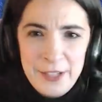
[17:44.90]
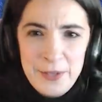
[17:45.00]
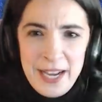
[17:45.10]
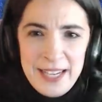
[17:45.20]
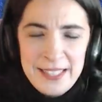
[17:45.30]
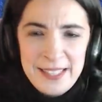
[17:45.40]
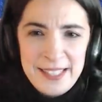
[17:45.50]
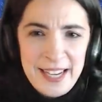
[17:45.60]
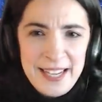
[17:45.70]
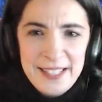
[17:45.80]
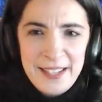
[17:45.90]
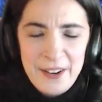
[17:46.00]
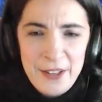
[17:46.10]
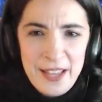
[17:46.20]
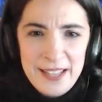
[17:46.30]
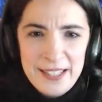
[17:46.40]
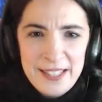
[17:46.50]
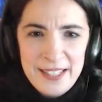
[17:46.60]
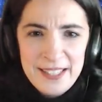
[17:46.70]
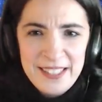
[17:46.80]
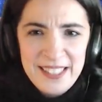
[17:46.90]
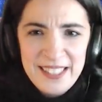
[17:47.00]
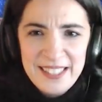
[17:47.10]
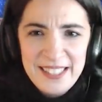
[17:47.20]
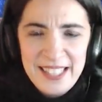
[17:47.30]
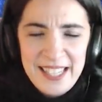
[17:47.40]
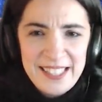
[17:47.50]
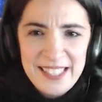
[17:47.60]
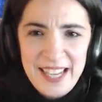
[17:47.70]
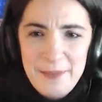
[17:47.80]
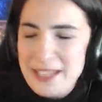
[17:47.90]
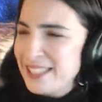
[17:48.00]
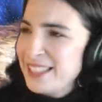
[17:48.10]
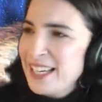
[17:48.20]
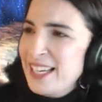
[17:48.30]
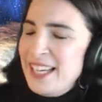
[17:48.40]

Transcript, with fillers: United States, are they still, is that, I mean,